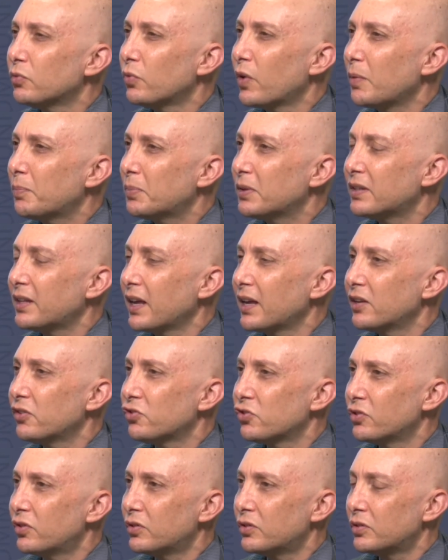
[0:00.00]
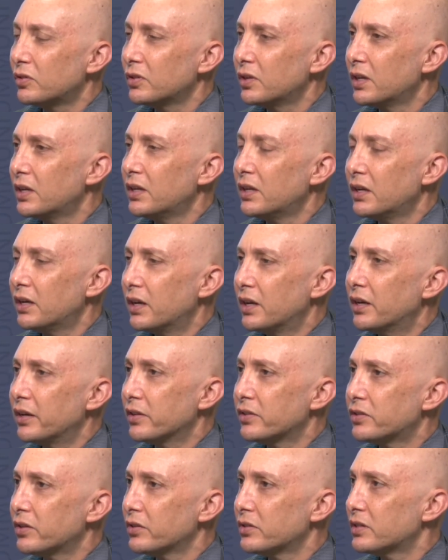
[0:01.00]
reputational uh,
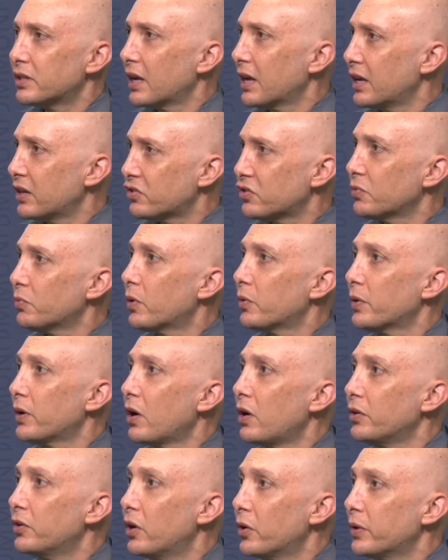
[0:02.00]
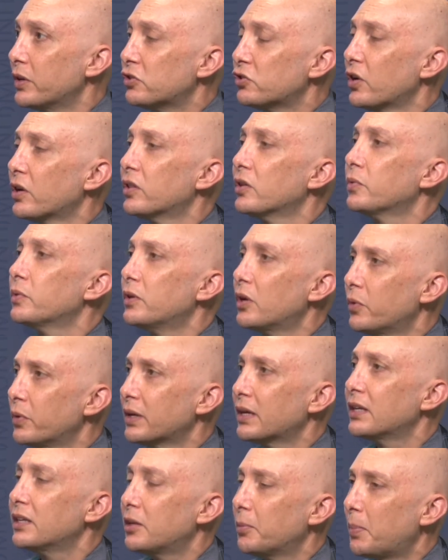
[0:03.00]
association where we all know each other, we know
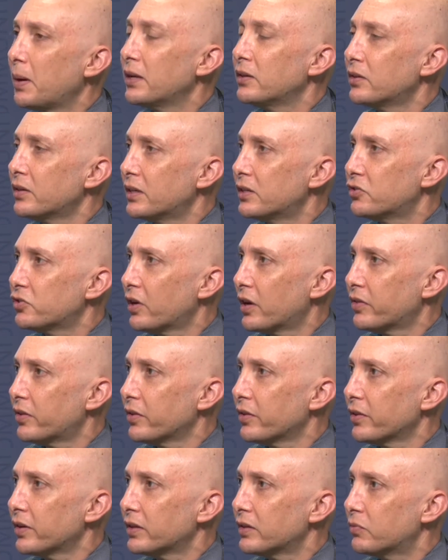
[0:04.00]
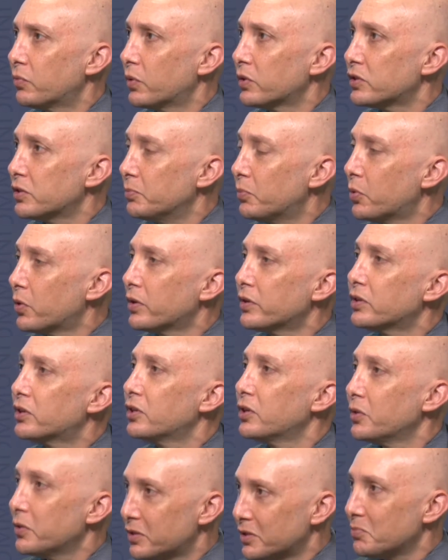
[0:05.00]
we can depend on each other, and what's important
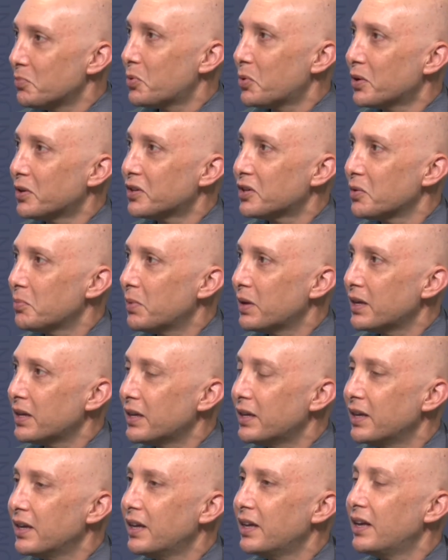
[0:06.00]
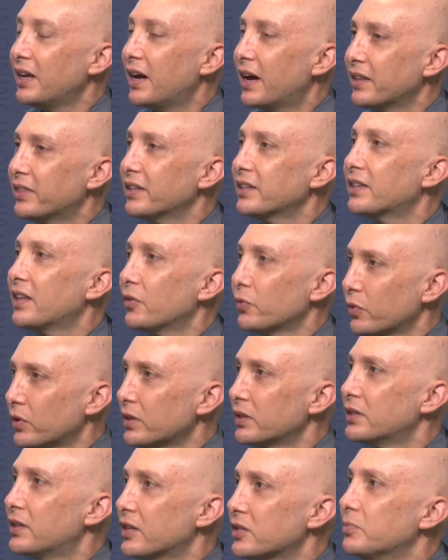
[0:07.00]
to you is important to me. I think that
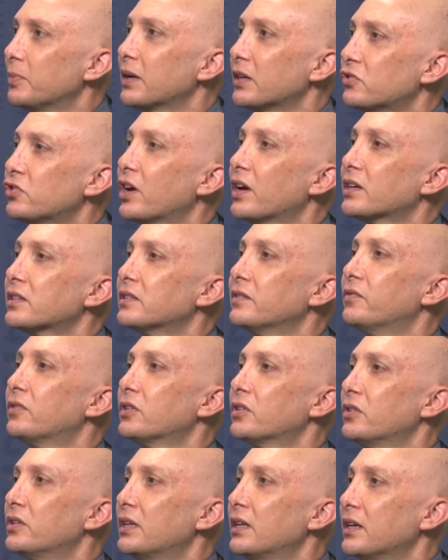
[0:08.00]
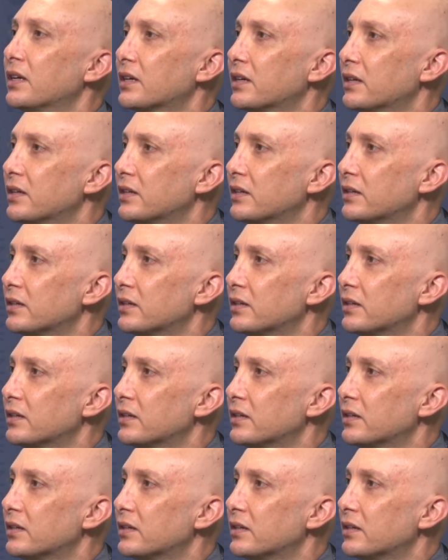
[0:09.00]
really does make Jacksonville unique.